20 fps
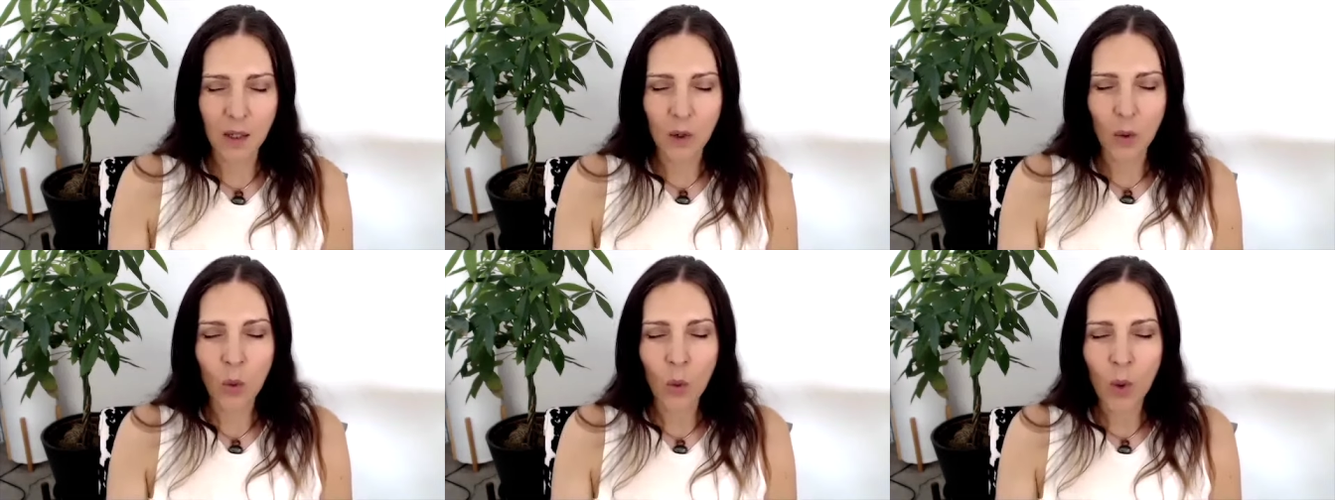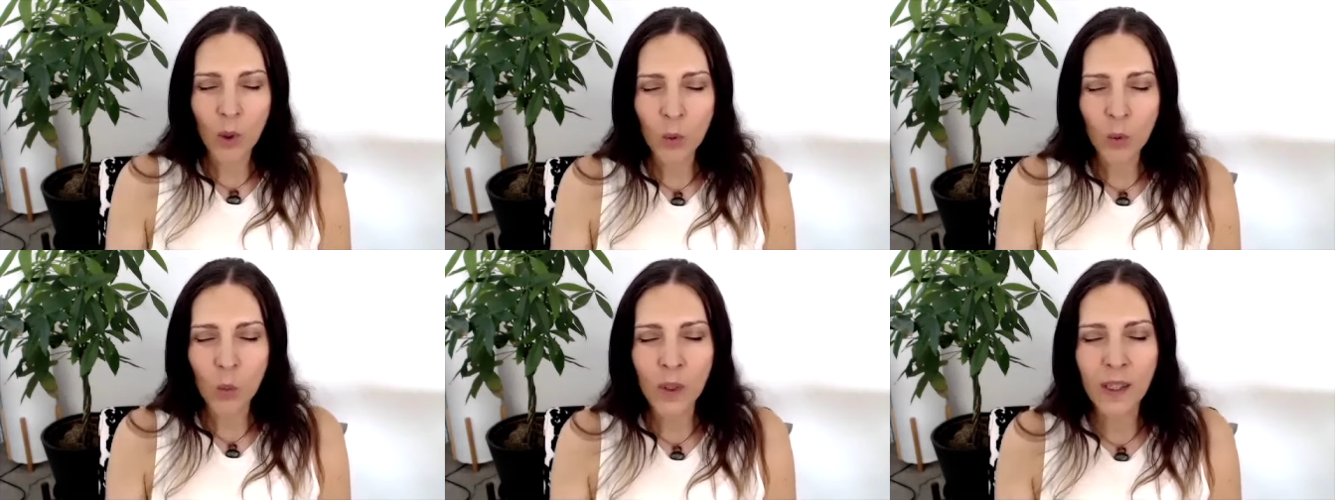
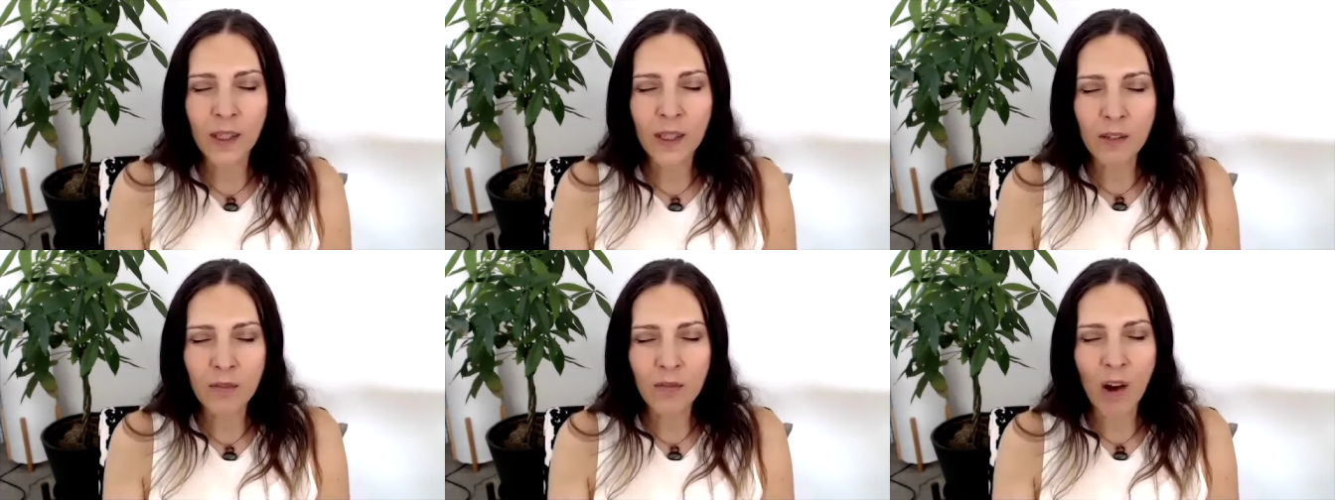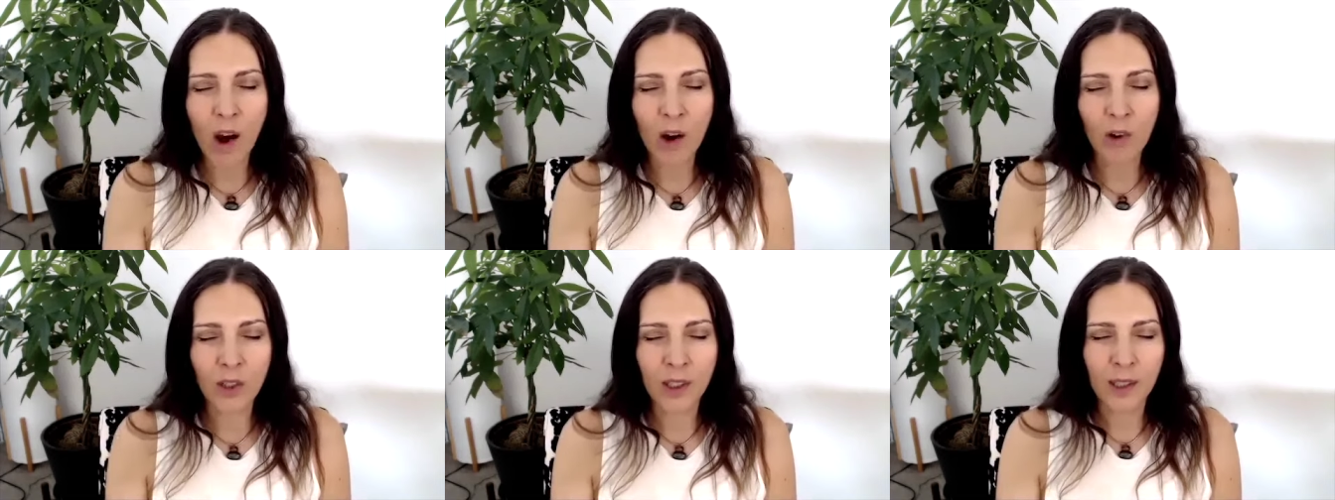what we give
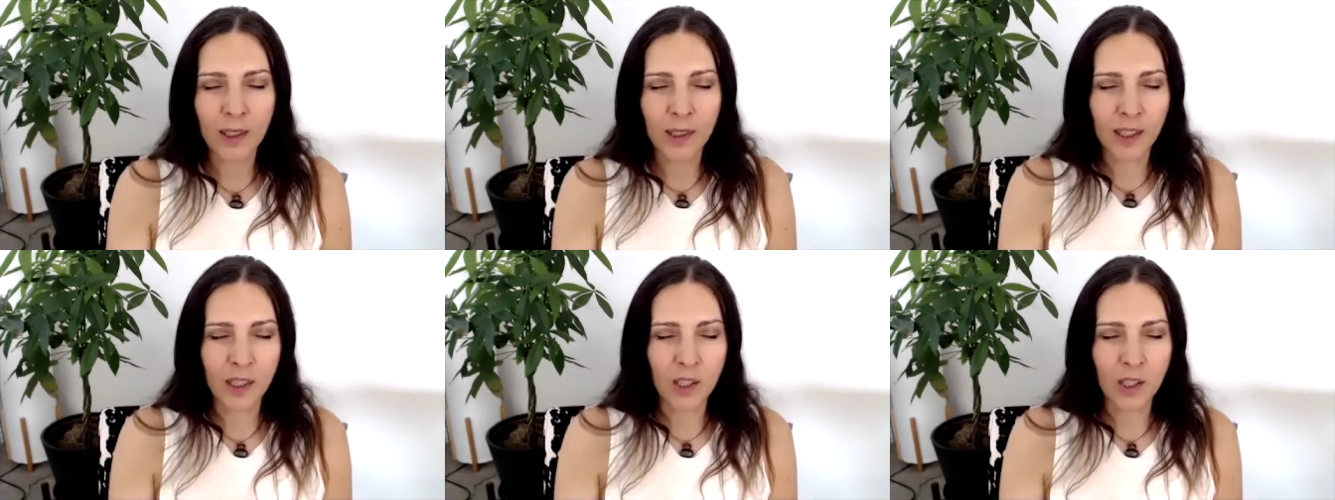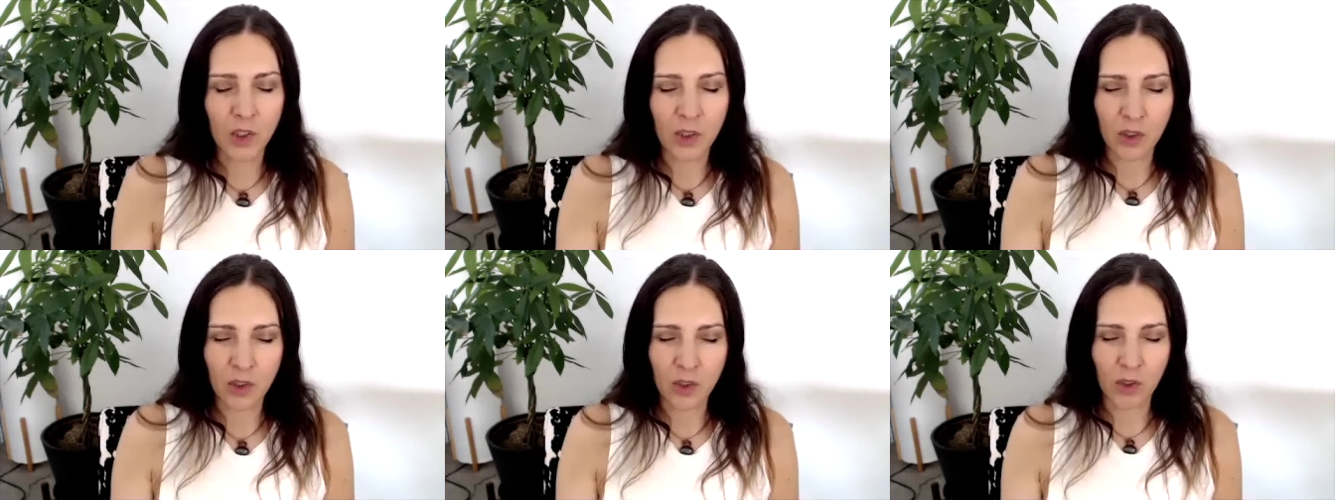our
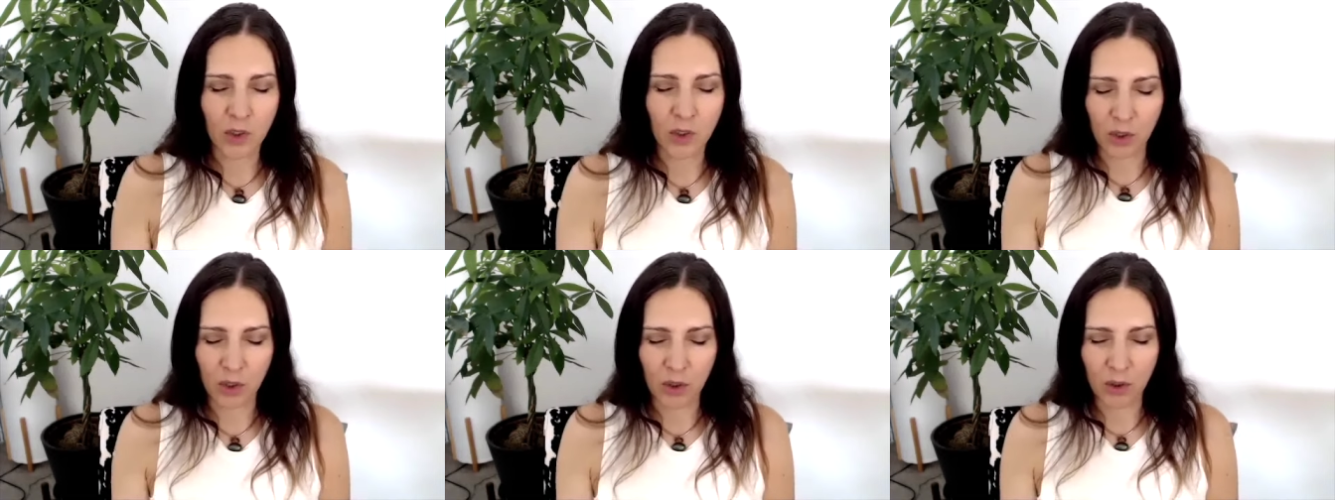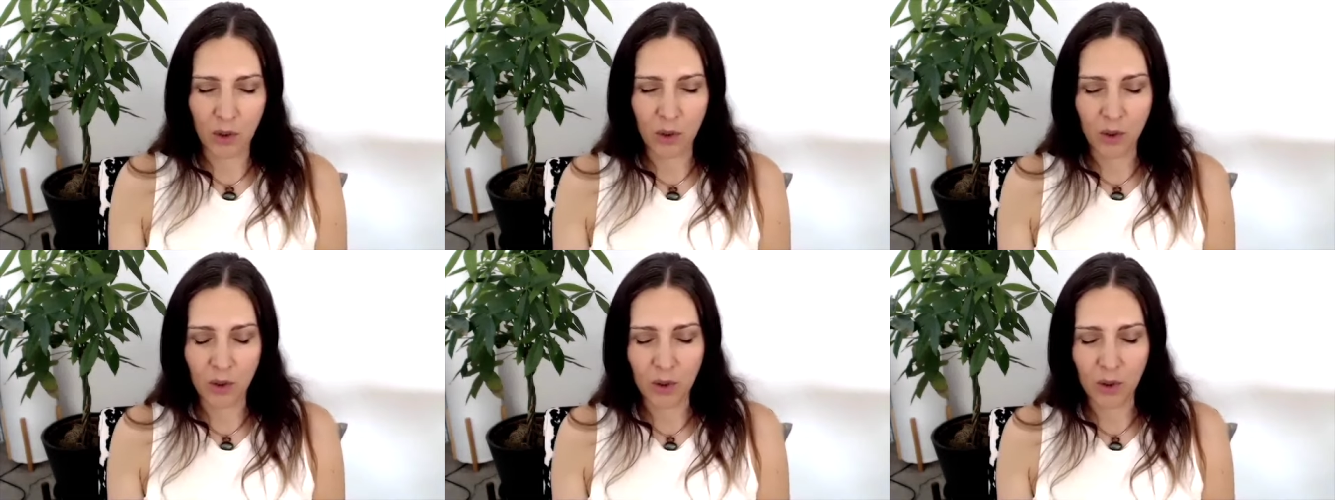allegiance
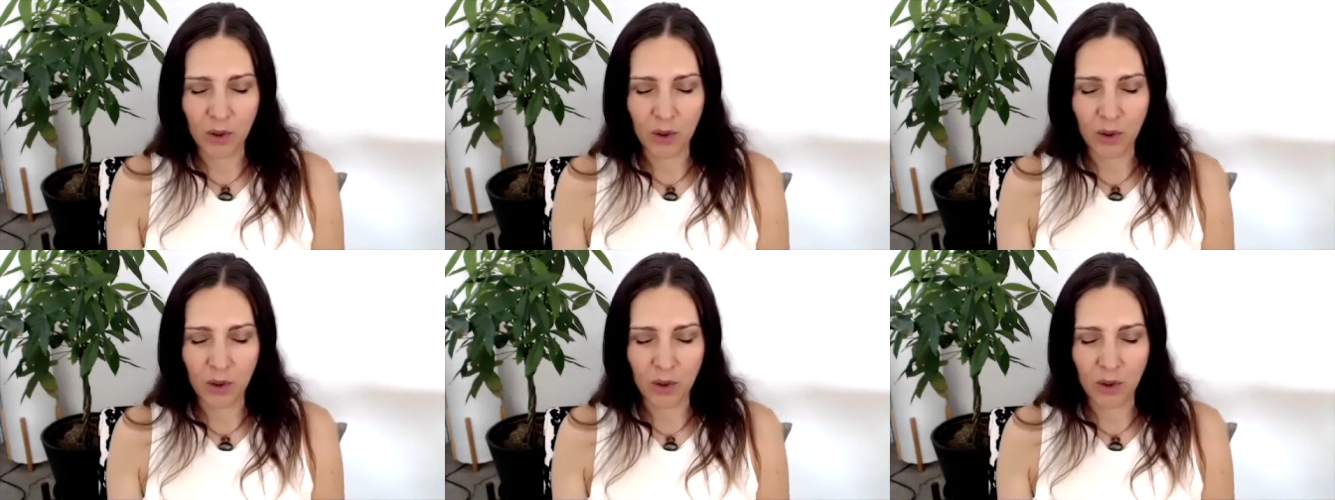to.